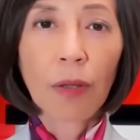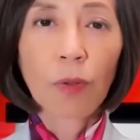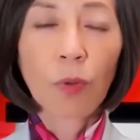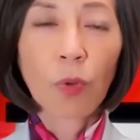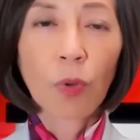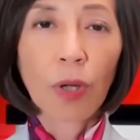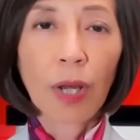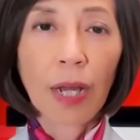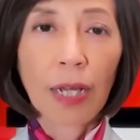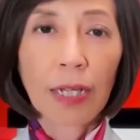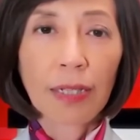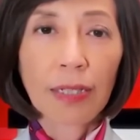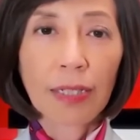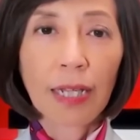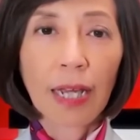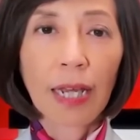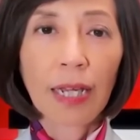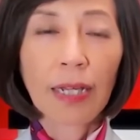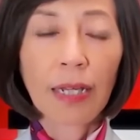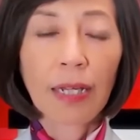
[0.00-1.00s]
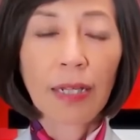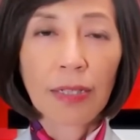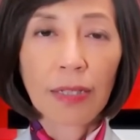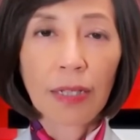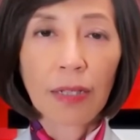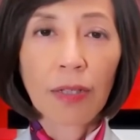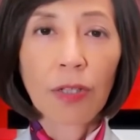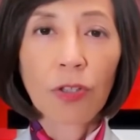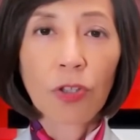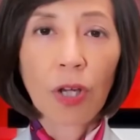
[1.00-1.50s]
All I can say is
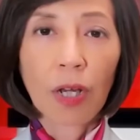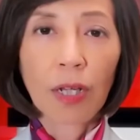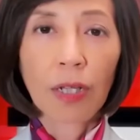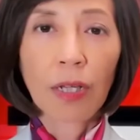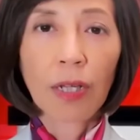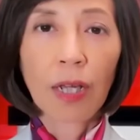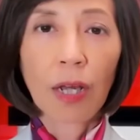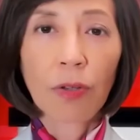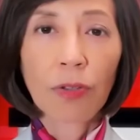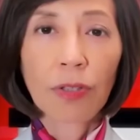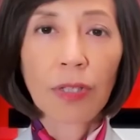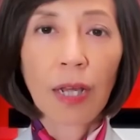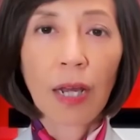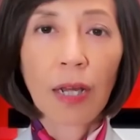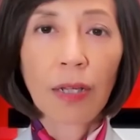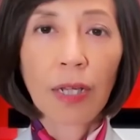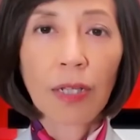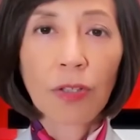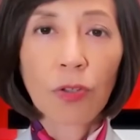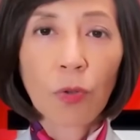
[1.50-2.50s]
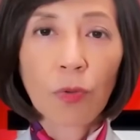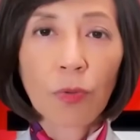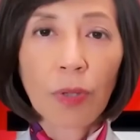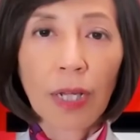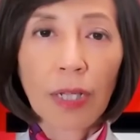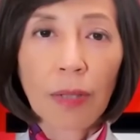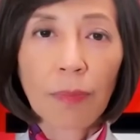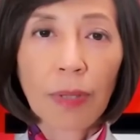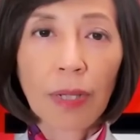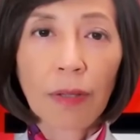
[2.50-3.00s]
that the China Coast Guard has
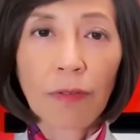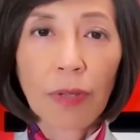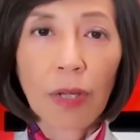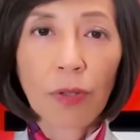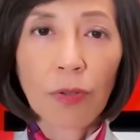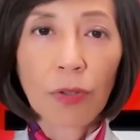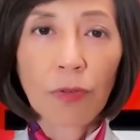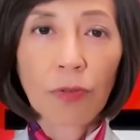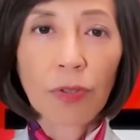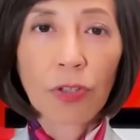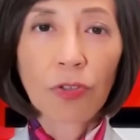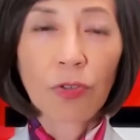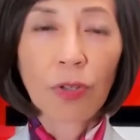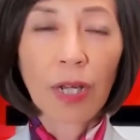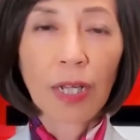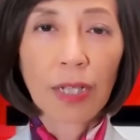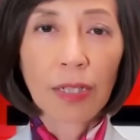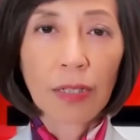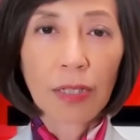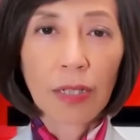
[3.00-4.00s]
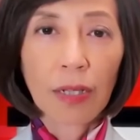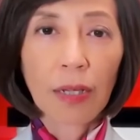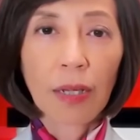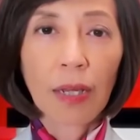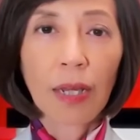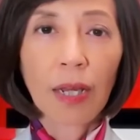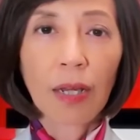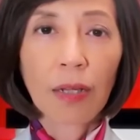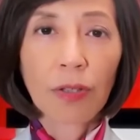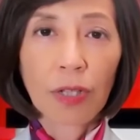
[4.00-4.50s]
already been very restrained.
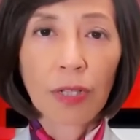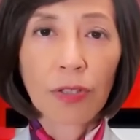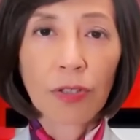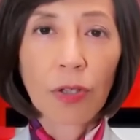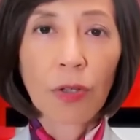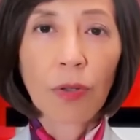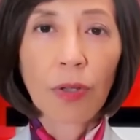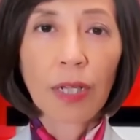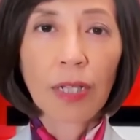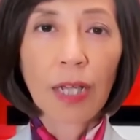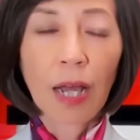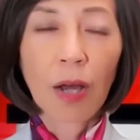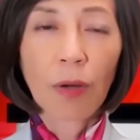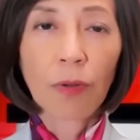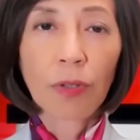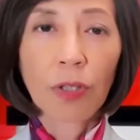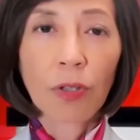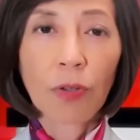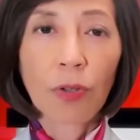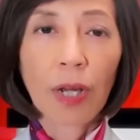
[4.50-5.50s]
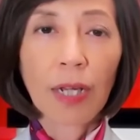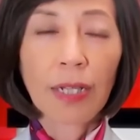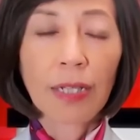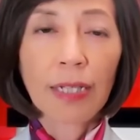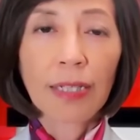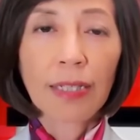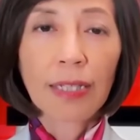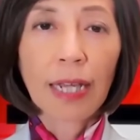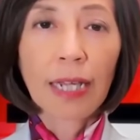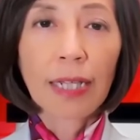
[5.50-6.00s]
Just look at how the
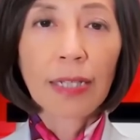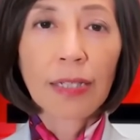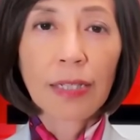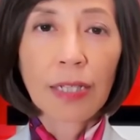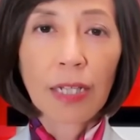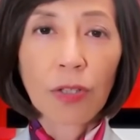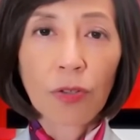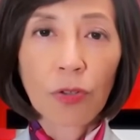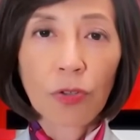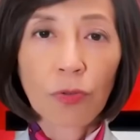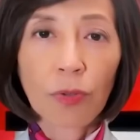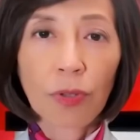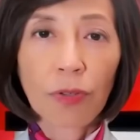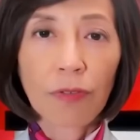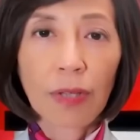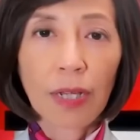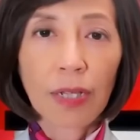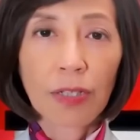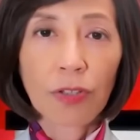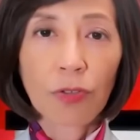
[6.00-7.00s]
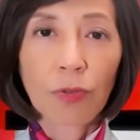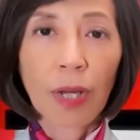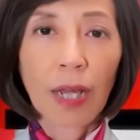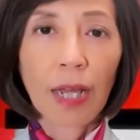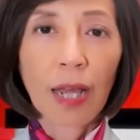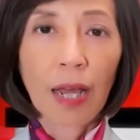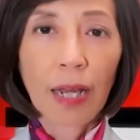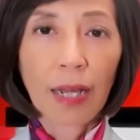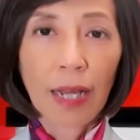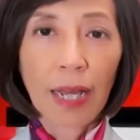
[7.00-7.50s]
United States deals with
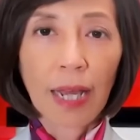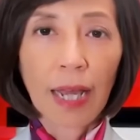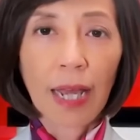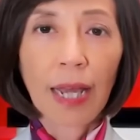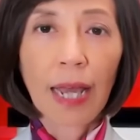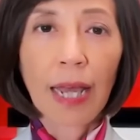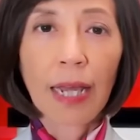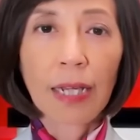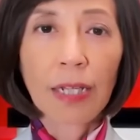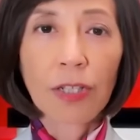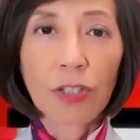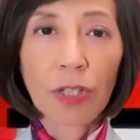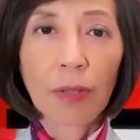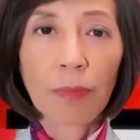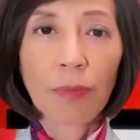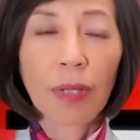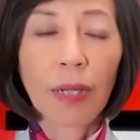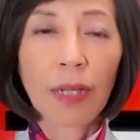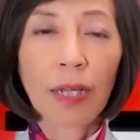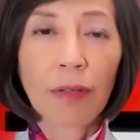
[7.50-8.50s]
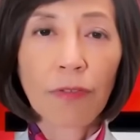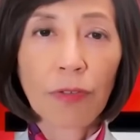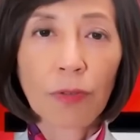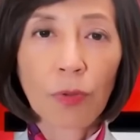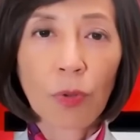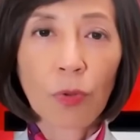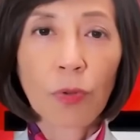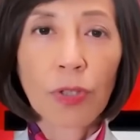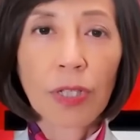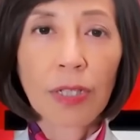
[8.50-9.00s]
Venezuela. Any ship that leaves
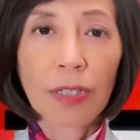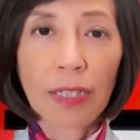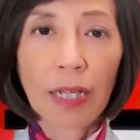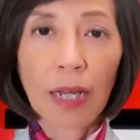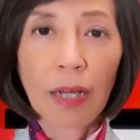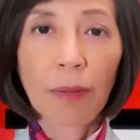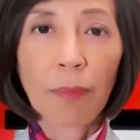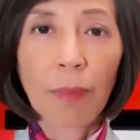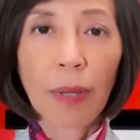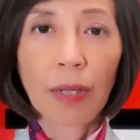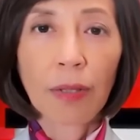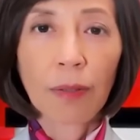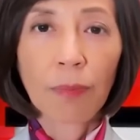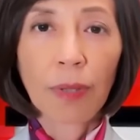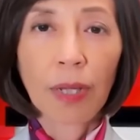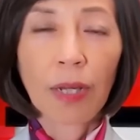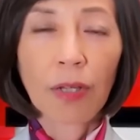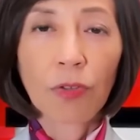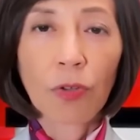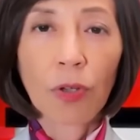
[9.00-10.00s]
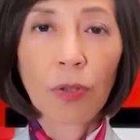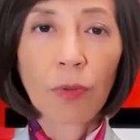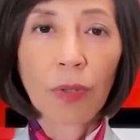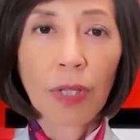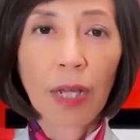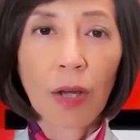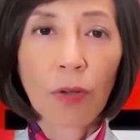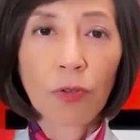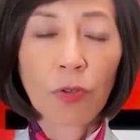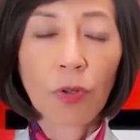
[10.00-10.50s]
port is sunk by the military
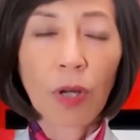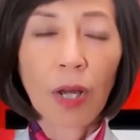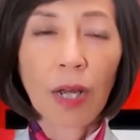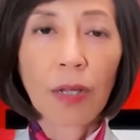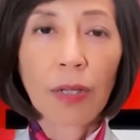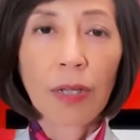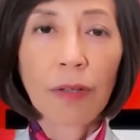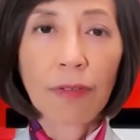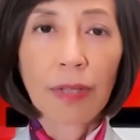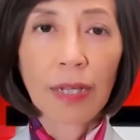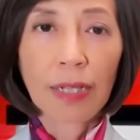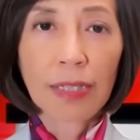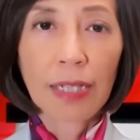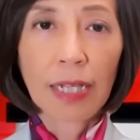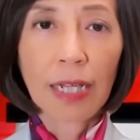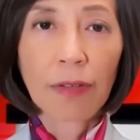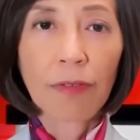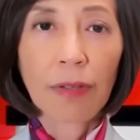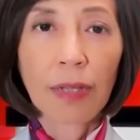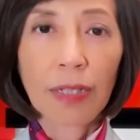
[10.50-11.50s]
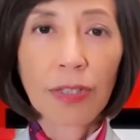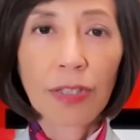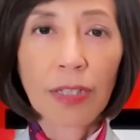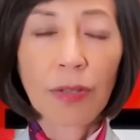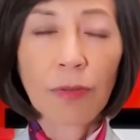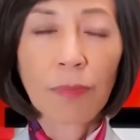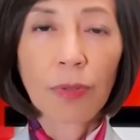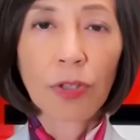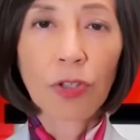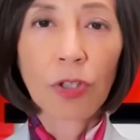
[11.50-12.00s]
without trial if there's even a
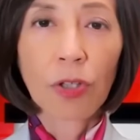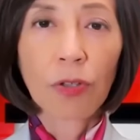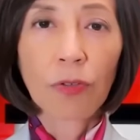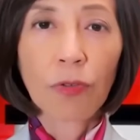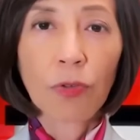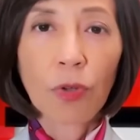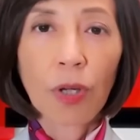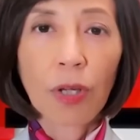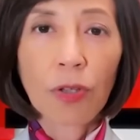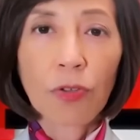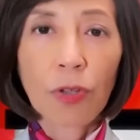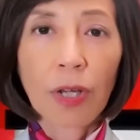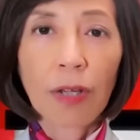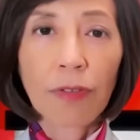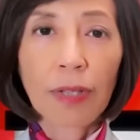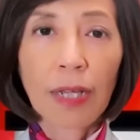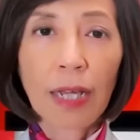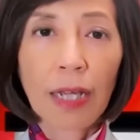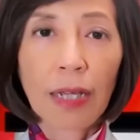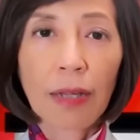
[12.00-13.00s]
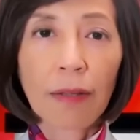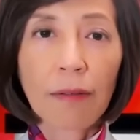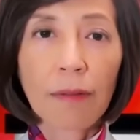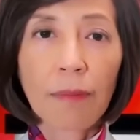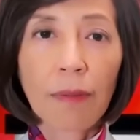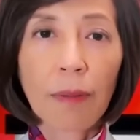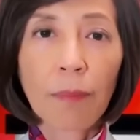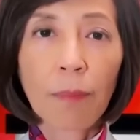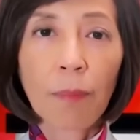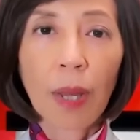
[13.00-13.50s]
suspicion of drug trafficking.
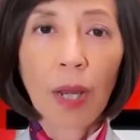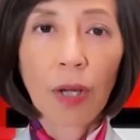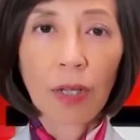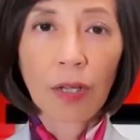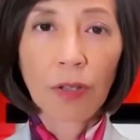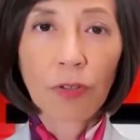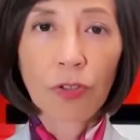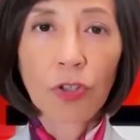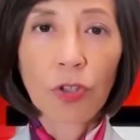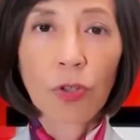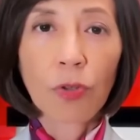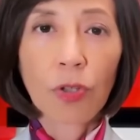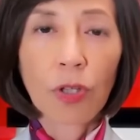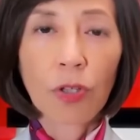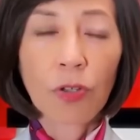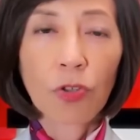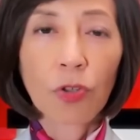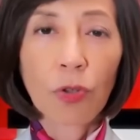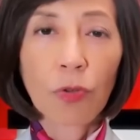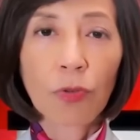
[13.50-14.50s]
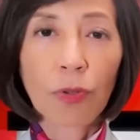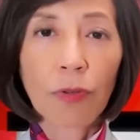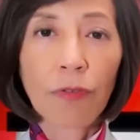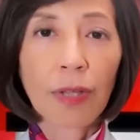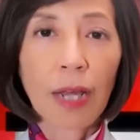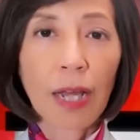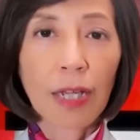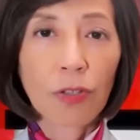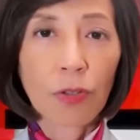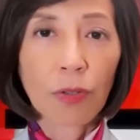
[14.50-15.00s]
Marcos Jr. should
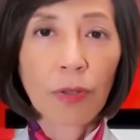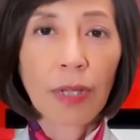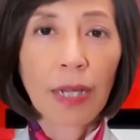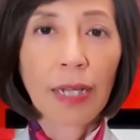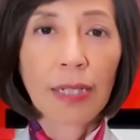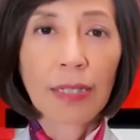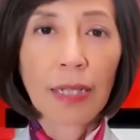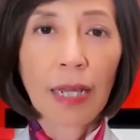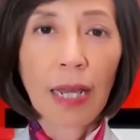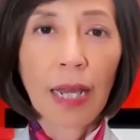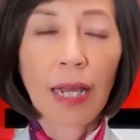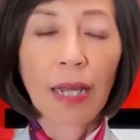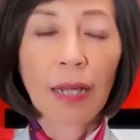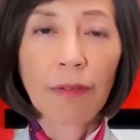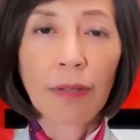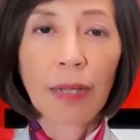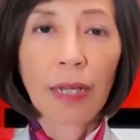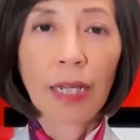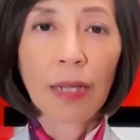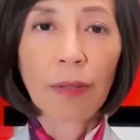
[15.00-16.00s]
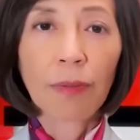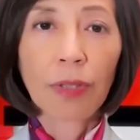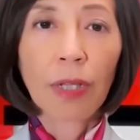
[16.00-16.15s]
reflect on this. If he keeps